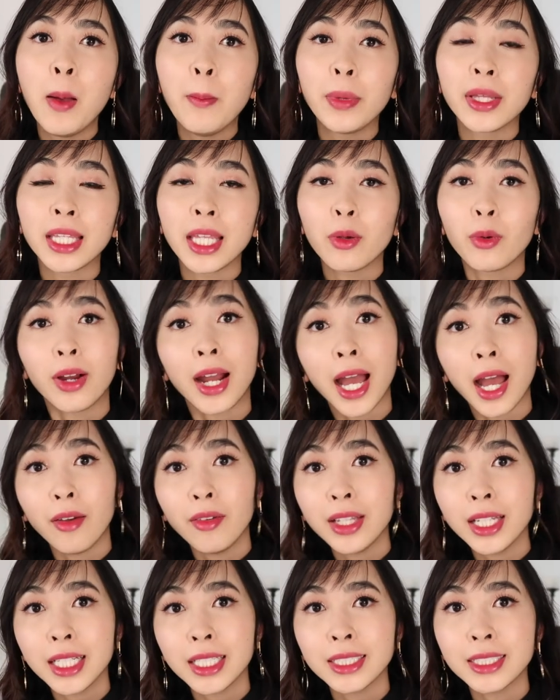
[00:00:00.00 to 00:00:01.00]
but they were
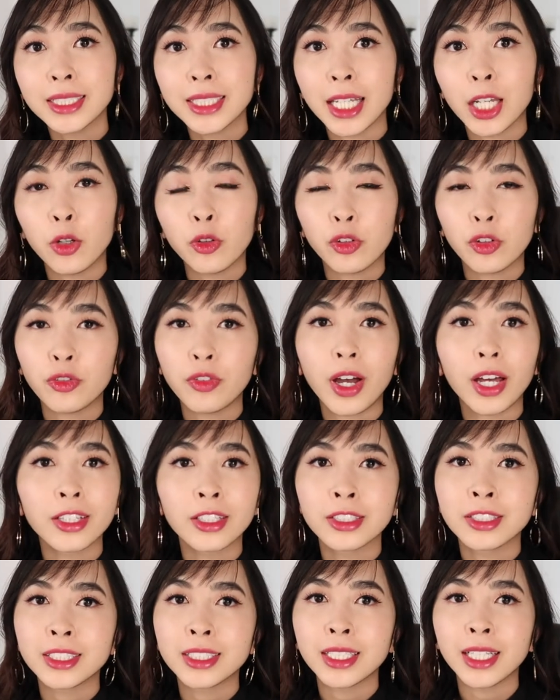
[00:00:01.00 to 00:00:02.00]
having a sale for
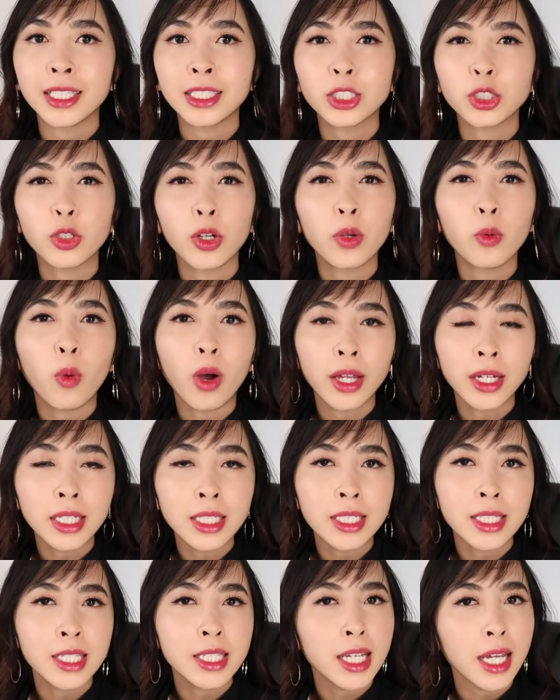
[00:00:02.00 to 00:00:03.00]
Father's Day, so I wanted
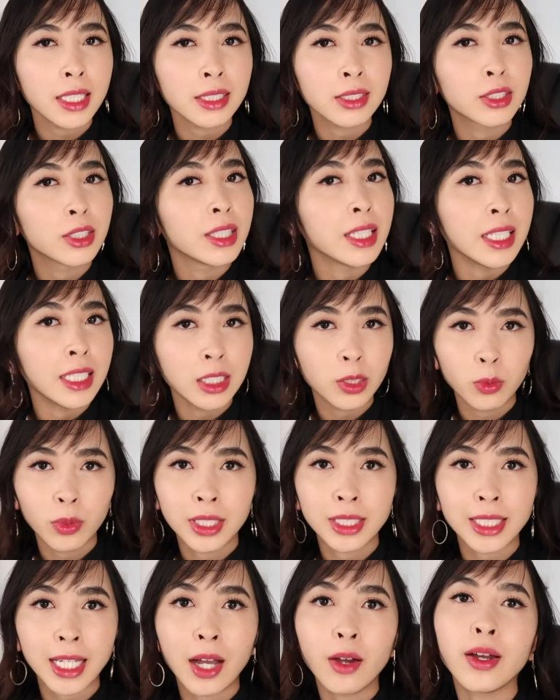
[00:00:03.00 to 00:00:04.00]
to test these
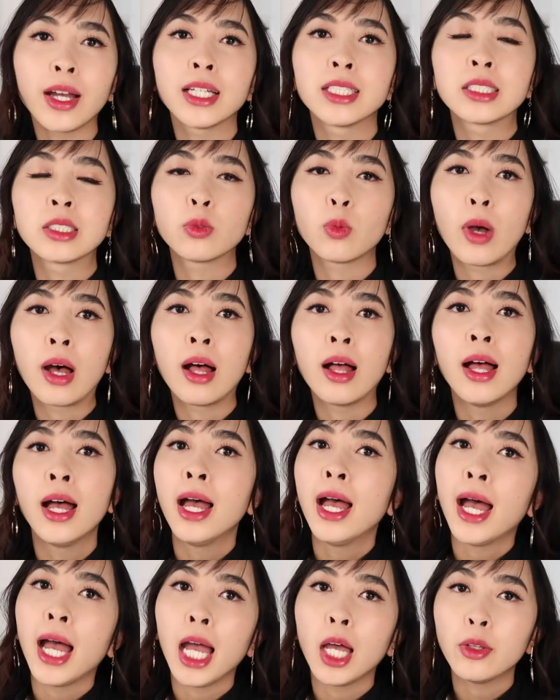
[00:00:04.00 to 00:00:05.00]
ones out as well.
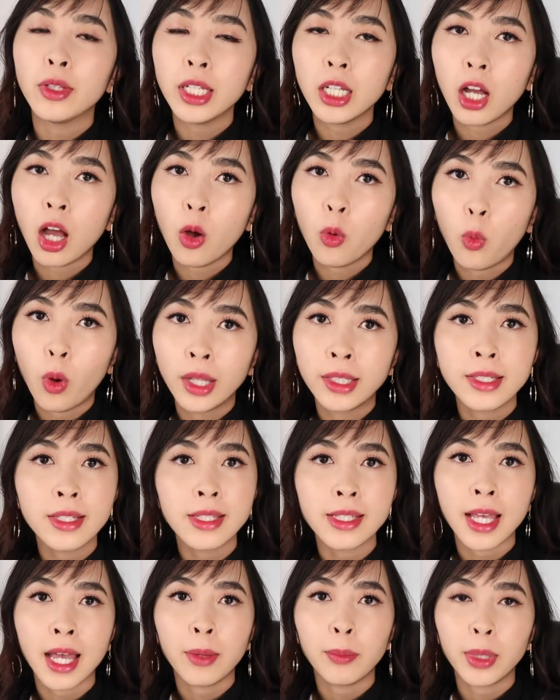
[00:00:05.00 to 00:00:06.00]
I only got one
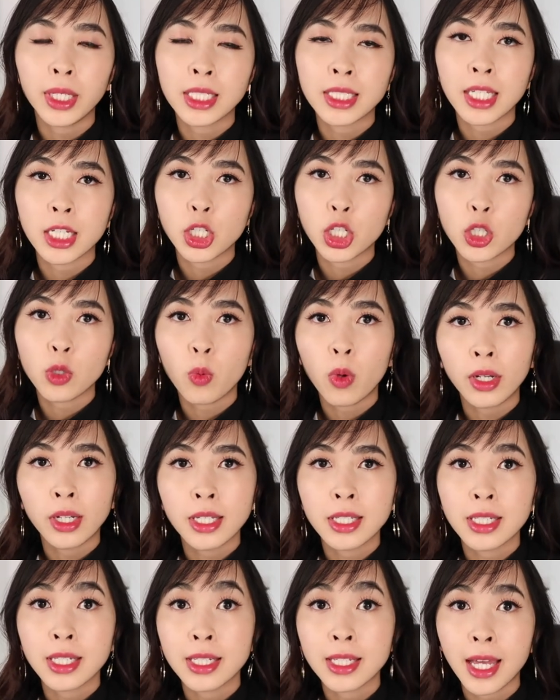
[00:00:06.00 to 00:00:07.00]
set because I just
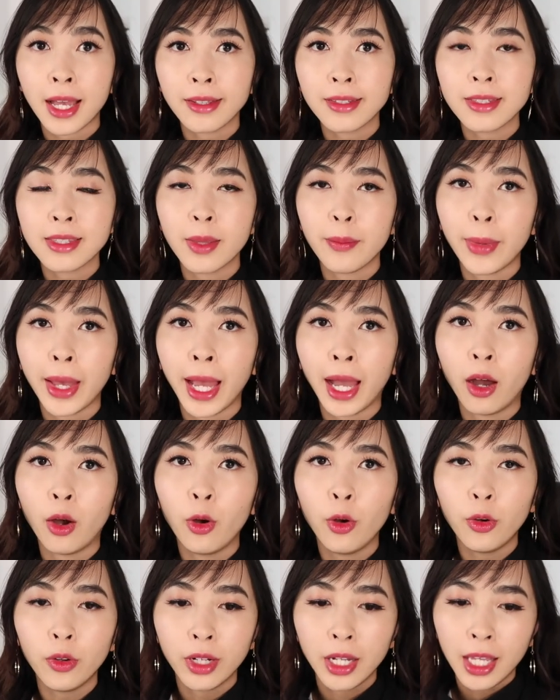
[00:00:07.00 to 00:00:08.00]
wanted to test them
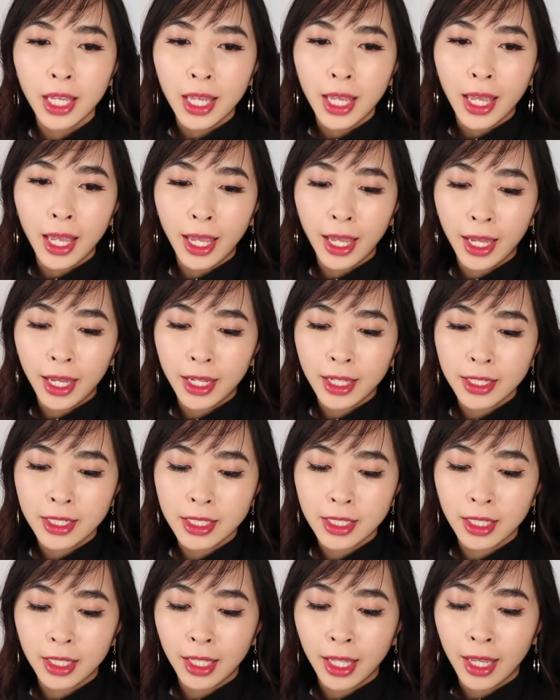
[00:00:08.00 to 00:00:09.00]
out, and
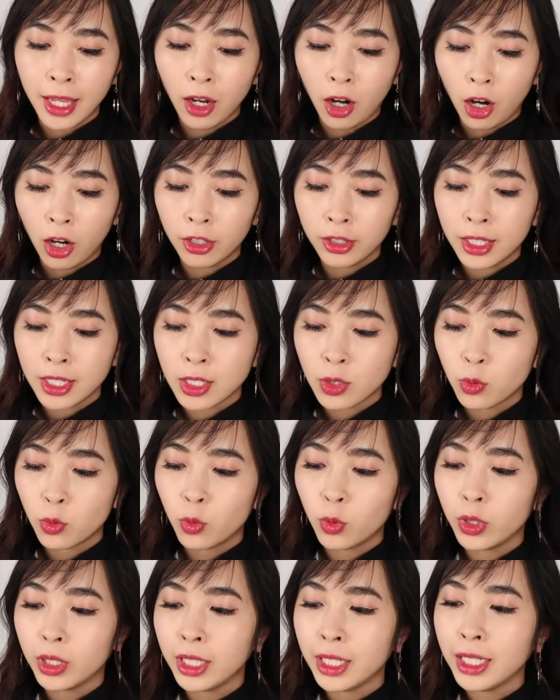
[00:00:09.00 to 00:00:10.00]
they are this
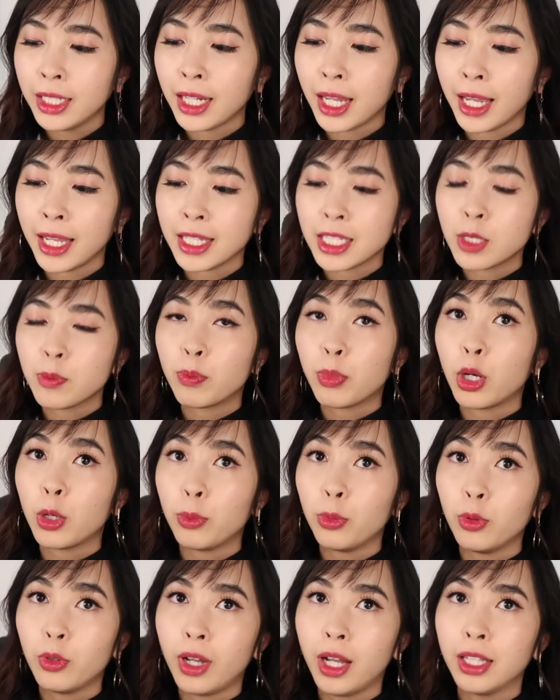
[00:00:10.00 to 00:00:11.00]
really nice
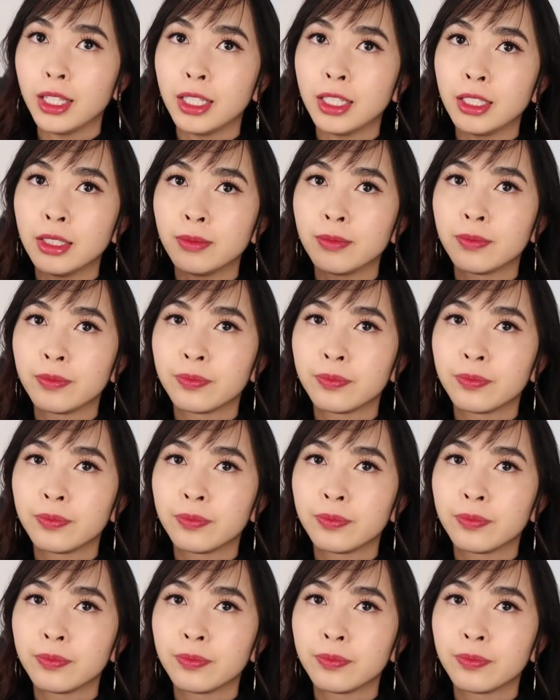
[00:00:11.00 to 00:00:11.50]
purple color.